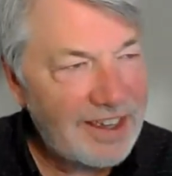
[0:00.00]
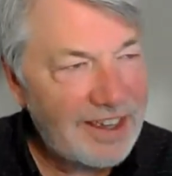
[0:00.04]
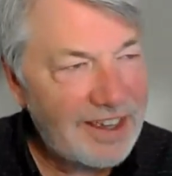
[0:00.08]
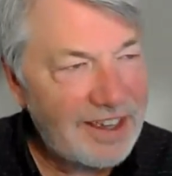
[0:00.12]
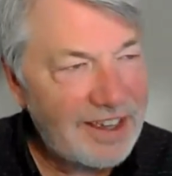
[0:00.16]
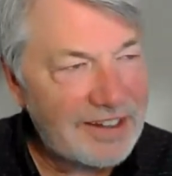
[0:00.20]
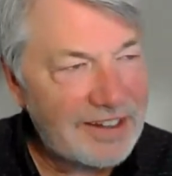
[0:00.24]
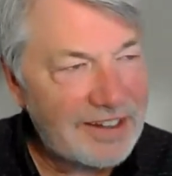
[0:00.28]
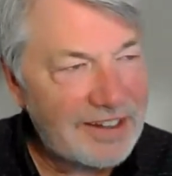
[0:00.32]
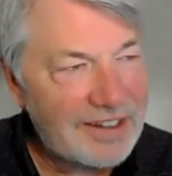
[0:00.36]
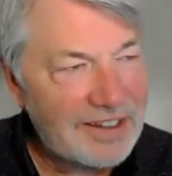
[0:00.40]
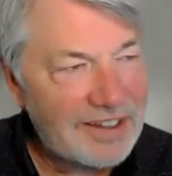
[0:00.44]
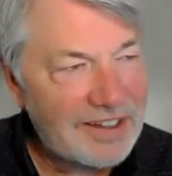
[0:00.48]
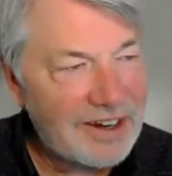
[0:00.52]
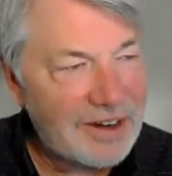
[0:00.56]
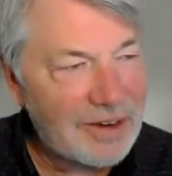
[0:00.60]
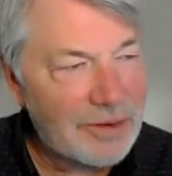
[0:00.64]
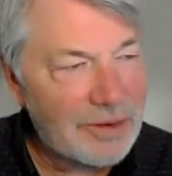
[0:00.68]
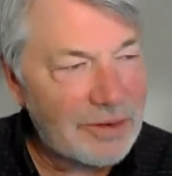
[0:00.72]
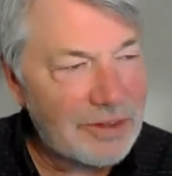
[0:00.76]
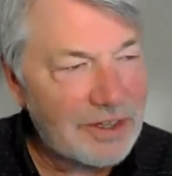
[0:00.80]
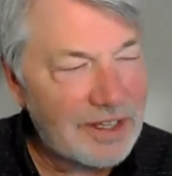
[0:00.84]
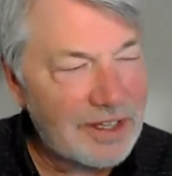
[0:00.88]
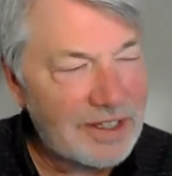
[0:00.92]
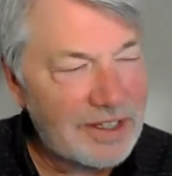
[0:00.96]
and you
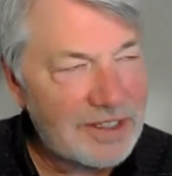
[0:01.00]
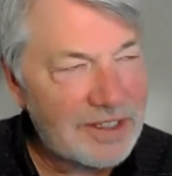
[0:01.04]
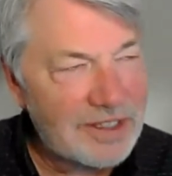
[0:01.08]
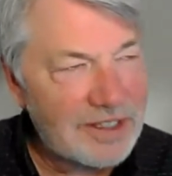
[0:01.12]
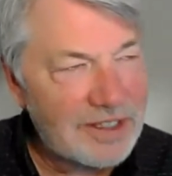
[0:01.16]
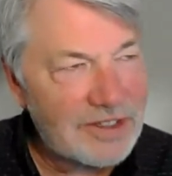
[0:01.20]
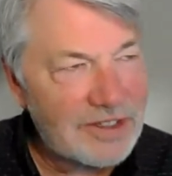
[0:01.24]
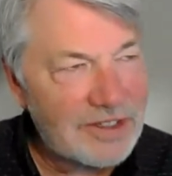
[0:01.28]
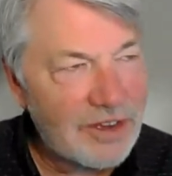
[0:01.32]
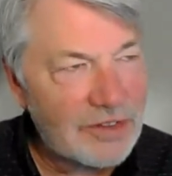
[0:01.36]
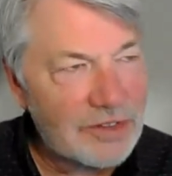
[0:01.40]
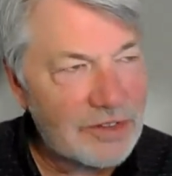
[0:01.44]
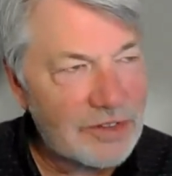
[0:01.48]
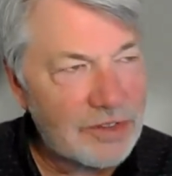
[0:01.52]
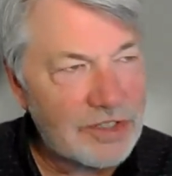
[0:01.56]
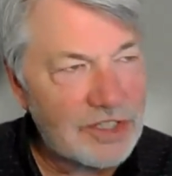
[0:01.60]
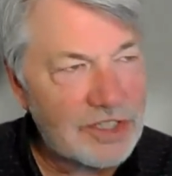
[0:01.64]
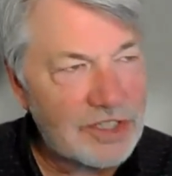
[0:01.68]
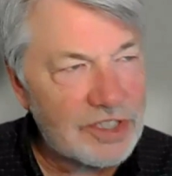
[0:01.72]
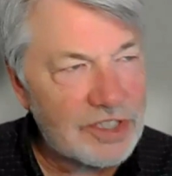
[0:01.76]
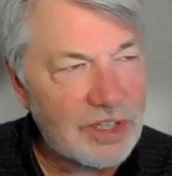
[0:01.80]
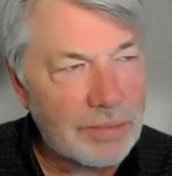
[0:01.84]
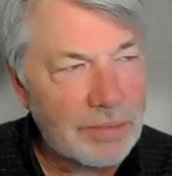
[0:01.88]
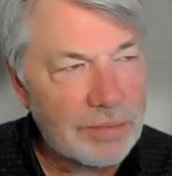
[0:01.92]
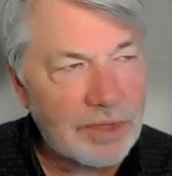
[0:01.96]
know it, it's also
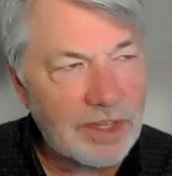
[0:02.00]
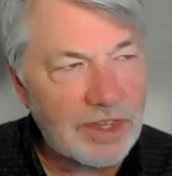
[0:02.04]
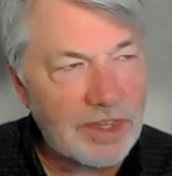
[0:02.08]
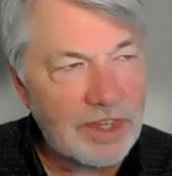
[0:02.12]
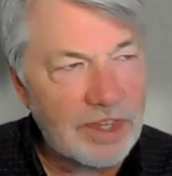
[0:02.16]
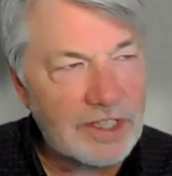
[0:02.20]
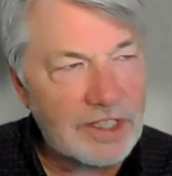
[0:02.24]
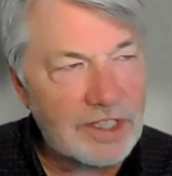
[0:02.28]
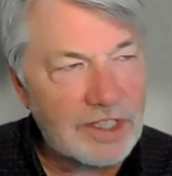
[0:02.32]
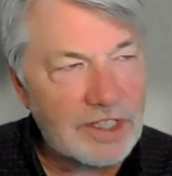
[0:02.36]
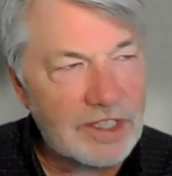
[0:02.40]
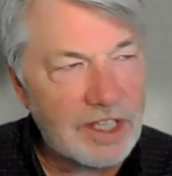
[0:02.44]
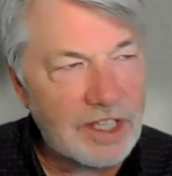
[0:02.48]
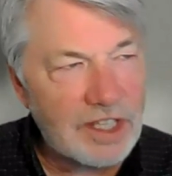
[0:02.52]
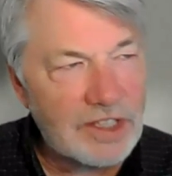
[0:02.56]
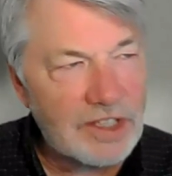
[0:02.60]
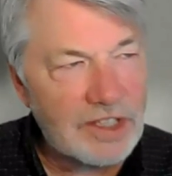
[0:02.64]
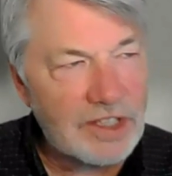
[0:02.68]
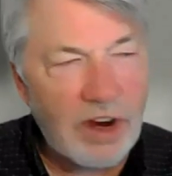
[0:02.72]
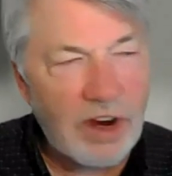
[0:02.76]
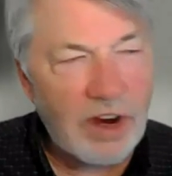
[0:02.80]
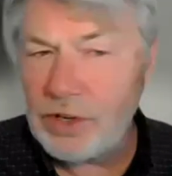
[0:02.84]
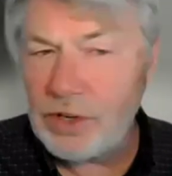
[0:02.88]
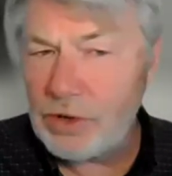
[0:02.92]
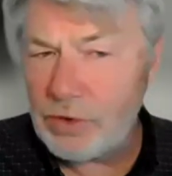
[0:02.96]
just something that's it's
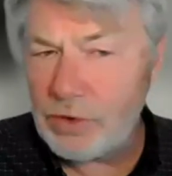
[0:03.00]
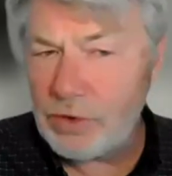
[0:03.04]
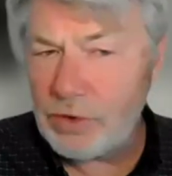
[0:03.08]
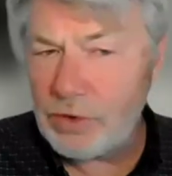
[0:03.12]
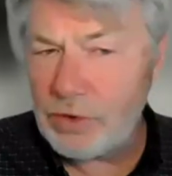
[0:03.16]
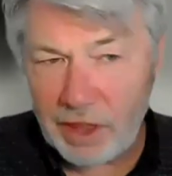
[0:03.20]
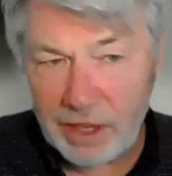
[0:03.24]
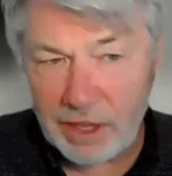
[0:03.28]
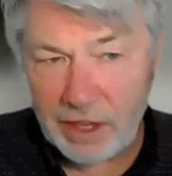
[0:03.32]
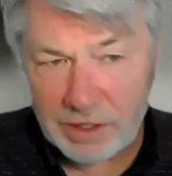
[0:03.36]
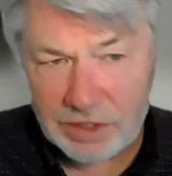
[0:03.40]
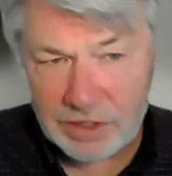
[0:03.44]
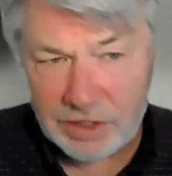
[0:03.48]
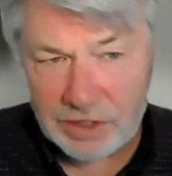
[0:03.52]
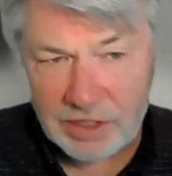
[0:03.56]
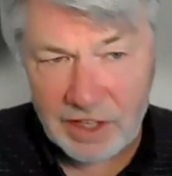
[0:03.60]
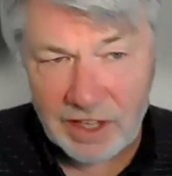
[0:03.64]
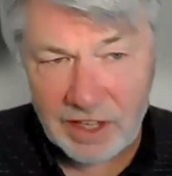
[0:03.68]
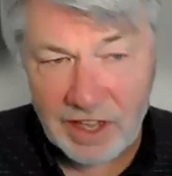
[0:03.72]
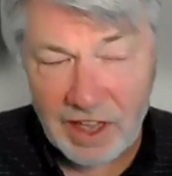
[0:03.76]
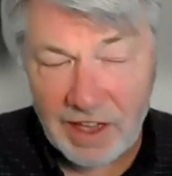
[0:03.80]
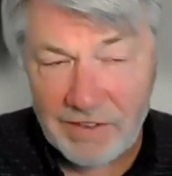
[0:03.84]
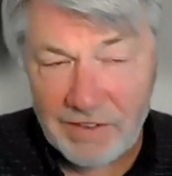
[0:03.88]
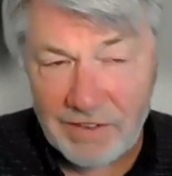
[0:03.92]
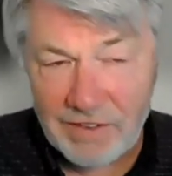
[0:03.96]
hard to replace
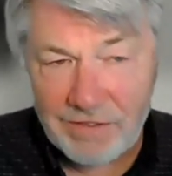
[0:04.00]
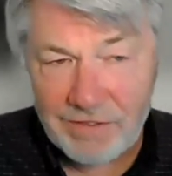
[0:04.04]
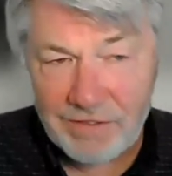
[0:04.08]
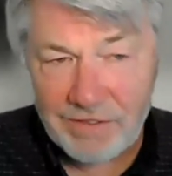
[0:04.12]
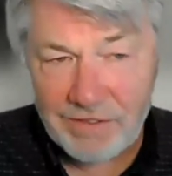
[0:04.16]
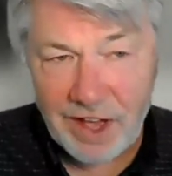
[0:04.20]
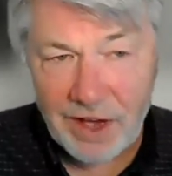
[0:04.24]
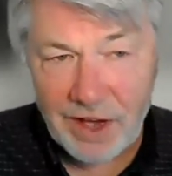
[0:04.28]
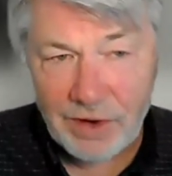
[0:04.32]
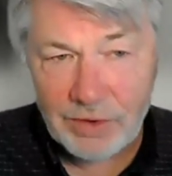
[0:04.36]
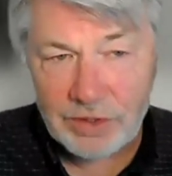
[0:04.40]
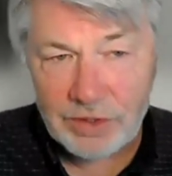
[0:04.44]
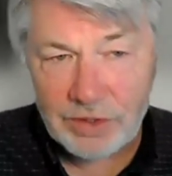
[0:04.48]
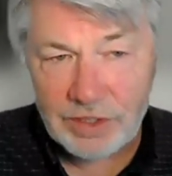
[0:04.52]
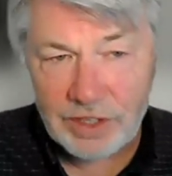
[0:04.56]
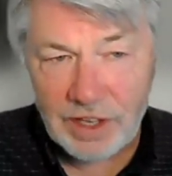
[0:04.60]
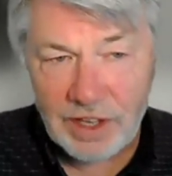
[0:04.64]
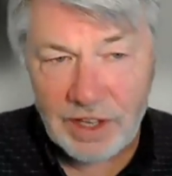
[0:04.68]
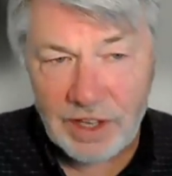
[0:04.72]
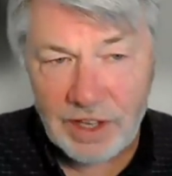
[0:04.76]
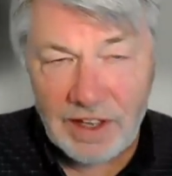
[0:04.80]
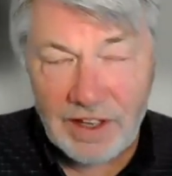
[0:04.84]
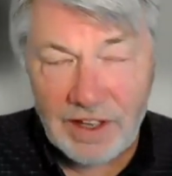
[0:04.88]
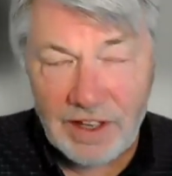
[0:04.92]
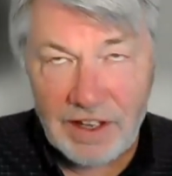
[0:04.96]
like I, I found
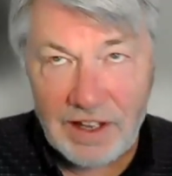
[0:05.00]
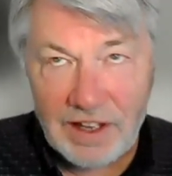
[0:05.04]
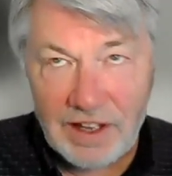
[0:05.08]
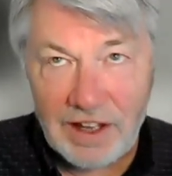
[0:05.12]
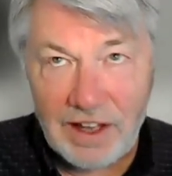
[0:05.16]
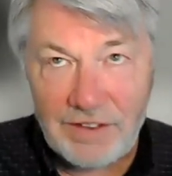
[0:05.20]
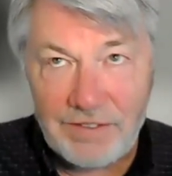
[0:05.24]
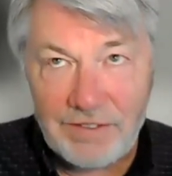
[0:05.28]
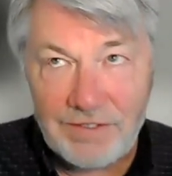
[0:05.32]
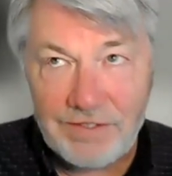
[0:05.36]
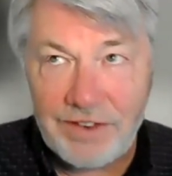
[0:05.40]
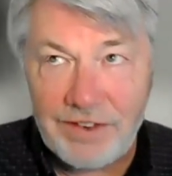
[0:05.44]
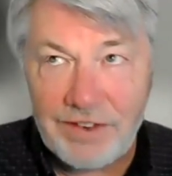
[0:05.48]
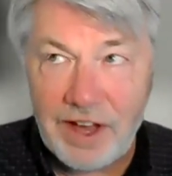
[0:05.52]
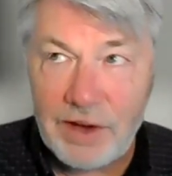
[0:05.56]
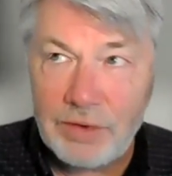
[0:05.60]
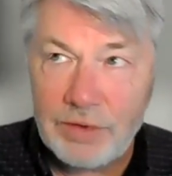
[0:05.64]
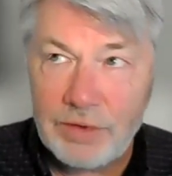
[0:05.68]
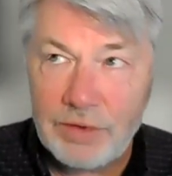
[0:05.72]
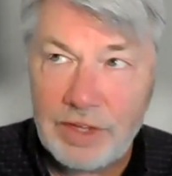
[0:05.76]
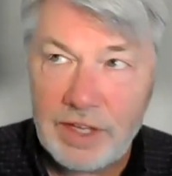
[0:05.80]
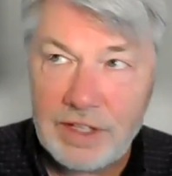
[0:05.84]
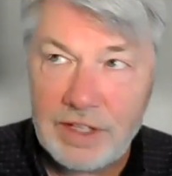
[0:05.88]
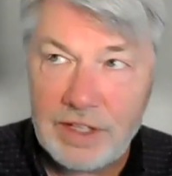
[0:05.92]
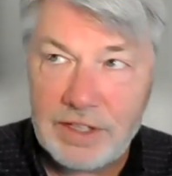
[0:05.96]
i
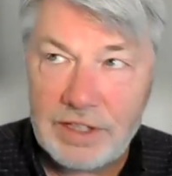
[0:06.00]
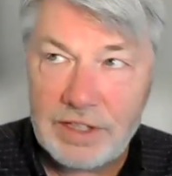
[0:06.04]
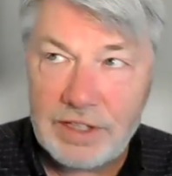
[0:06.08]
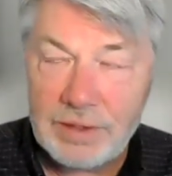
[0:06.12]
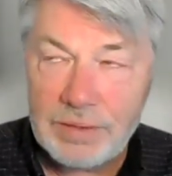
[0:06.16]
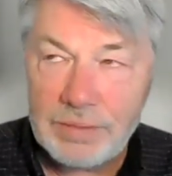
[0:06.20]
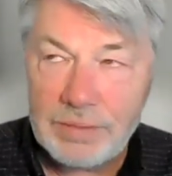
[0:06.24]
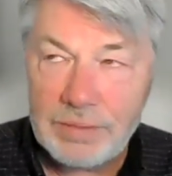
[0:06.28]
found that